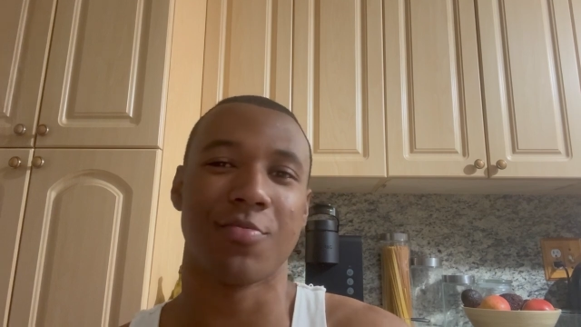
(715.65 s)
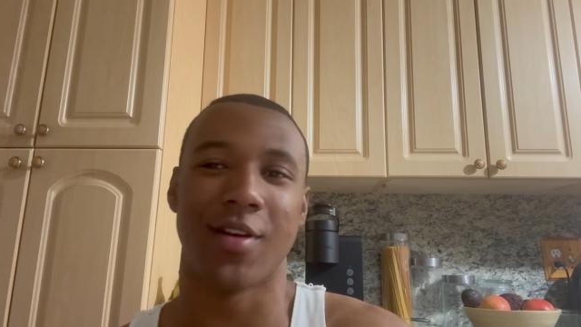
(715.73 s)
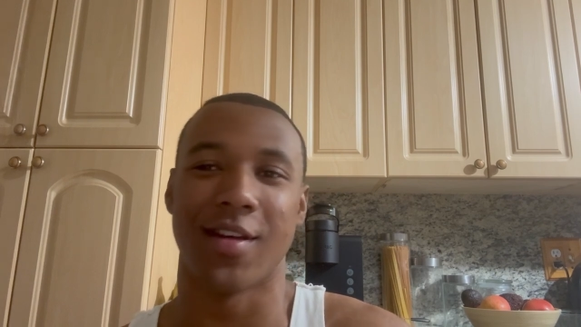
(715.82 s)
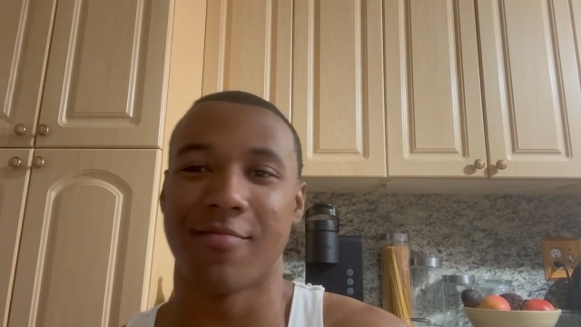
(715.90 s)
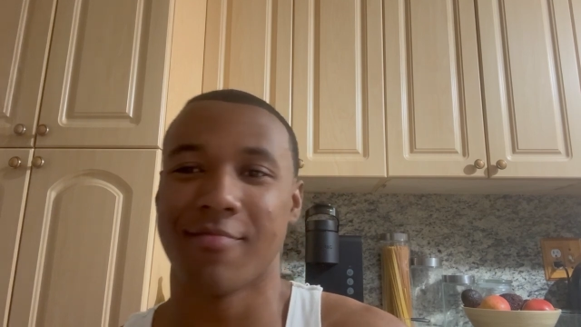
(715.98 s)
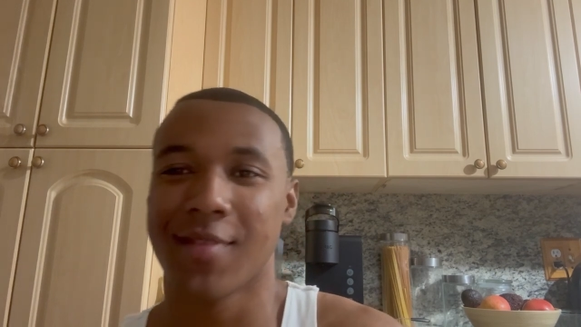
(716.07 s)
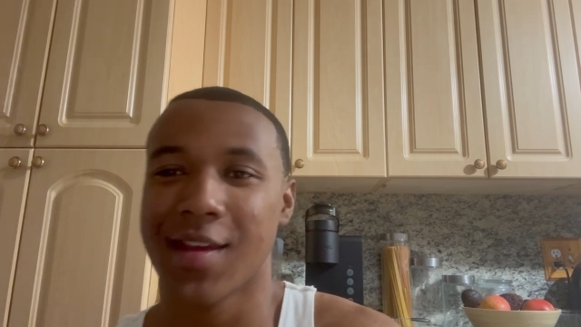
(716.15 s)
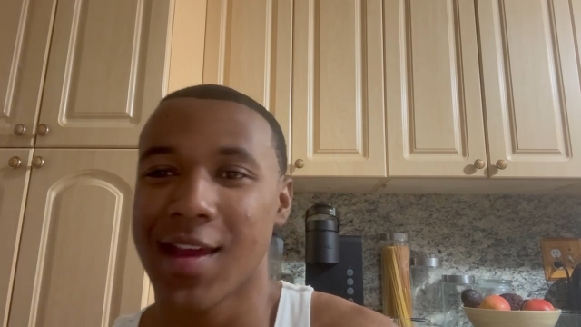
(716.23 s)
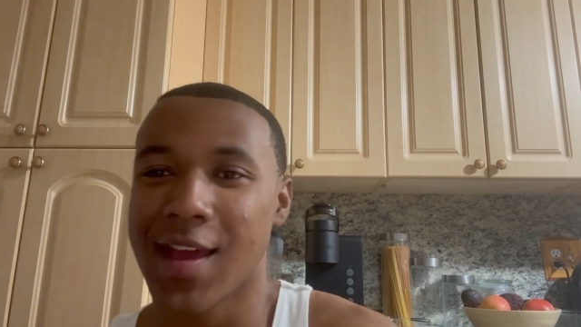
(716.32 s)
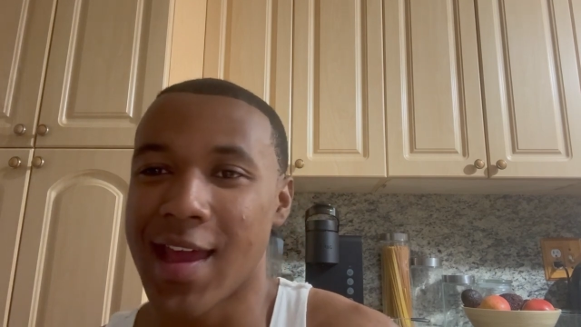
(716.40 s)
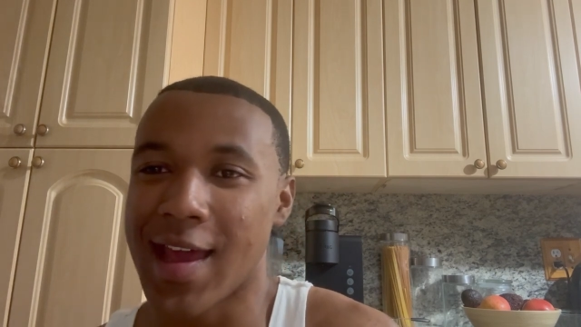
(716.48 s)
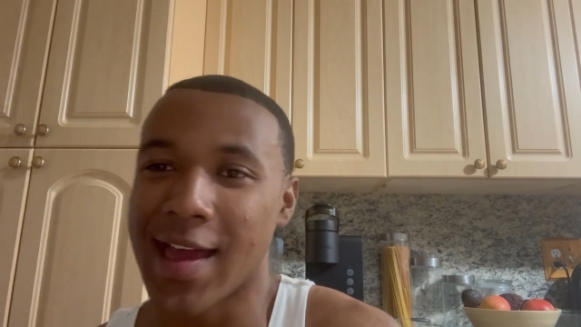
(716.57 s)
but
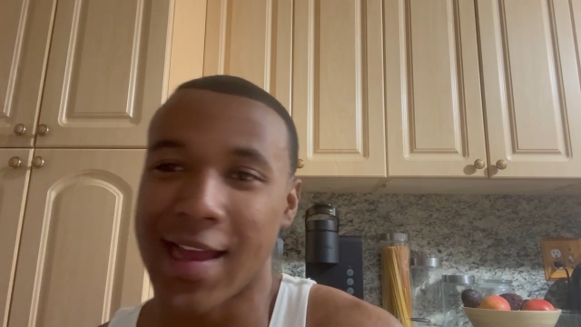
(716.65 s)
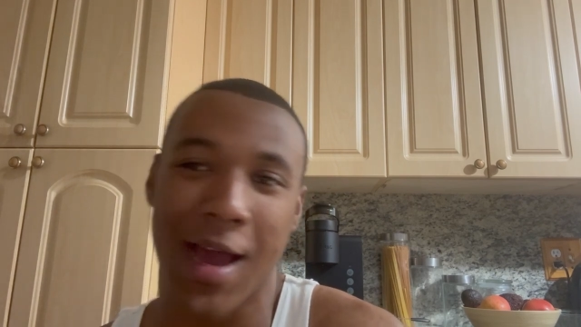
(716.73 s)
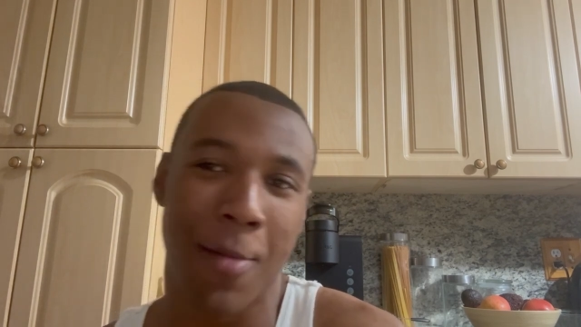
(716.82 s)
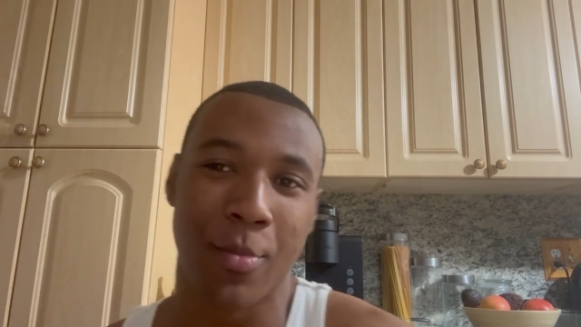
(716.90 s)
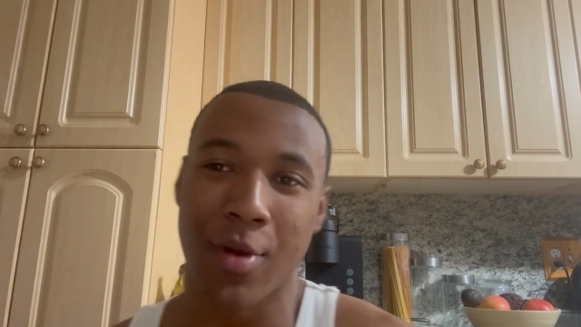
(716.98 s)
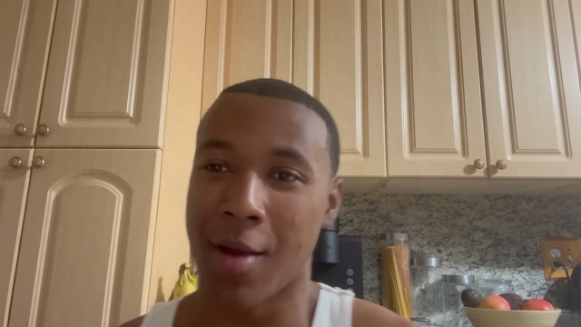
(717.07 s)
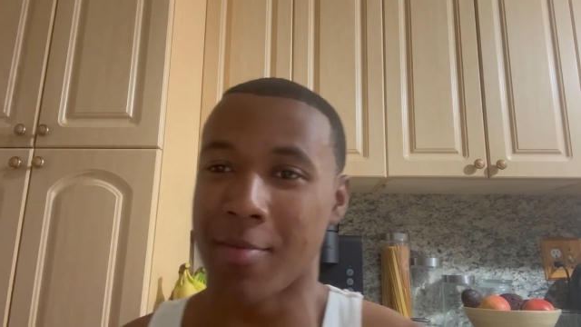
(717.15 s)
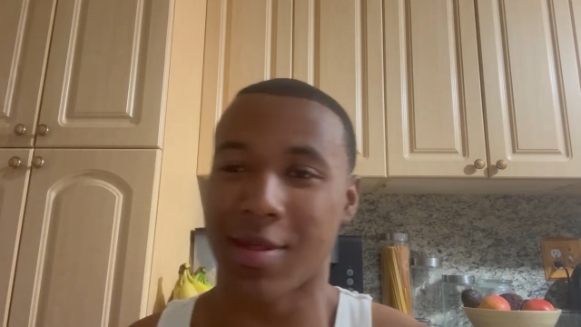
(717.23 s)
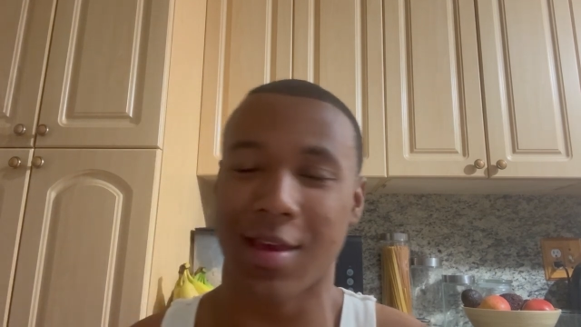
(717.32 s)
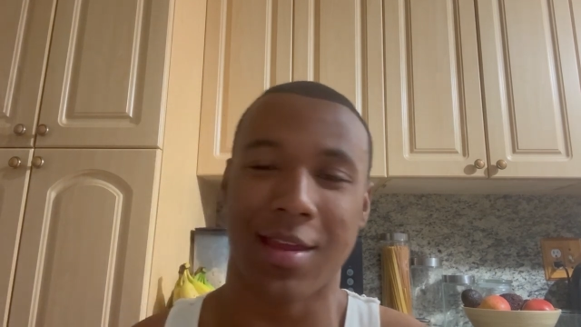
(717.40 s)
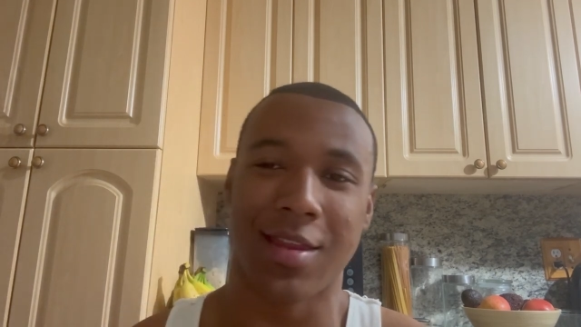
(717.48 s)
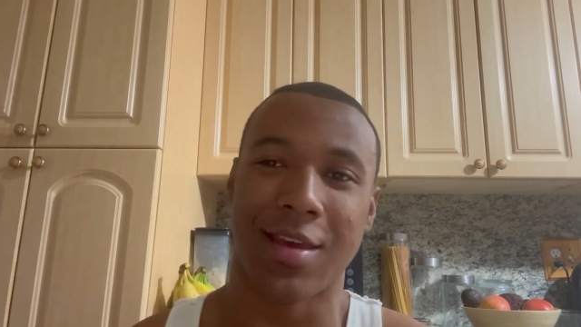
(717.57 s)
hey, I, I'm I'm
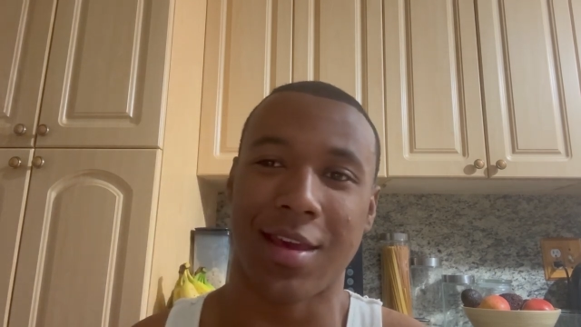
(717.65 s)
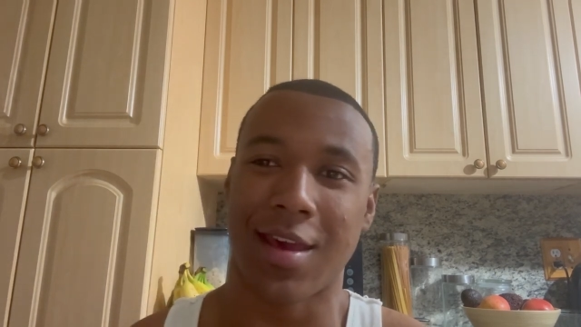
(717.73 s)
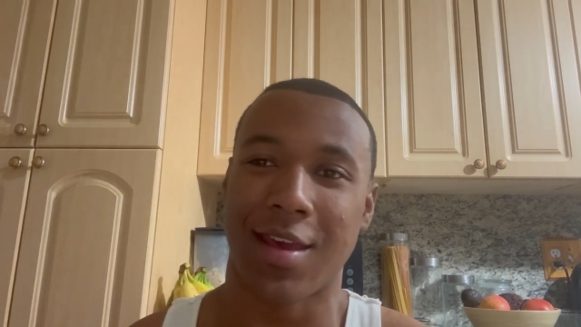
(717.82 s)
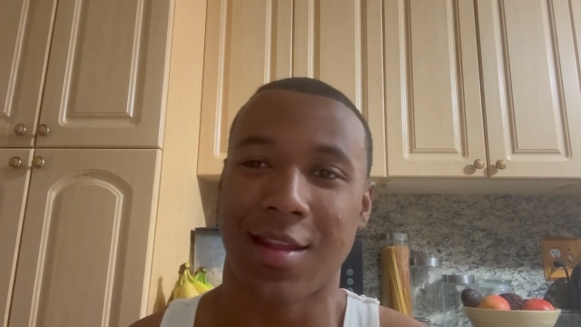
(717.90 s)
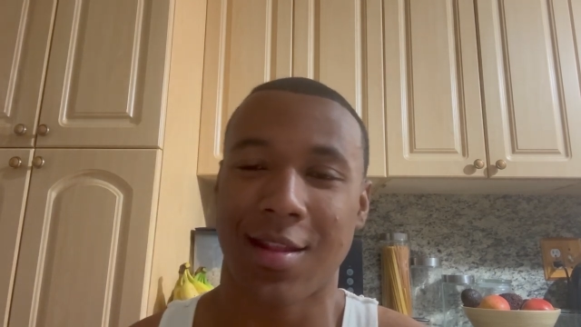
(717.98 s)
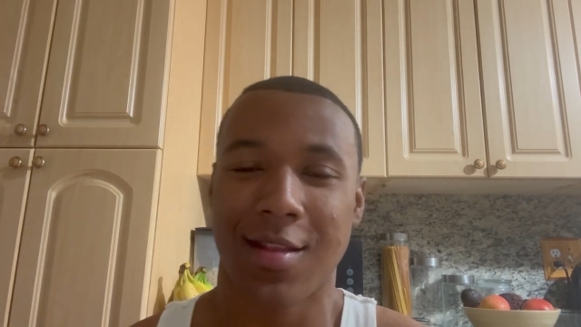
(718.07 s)
saying it again.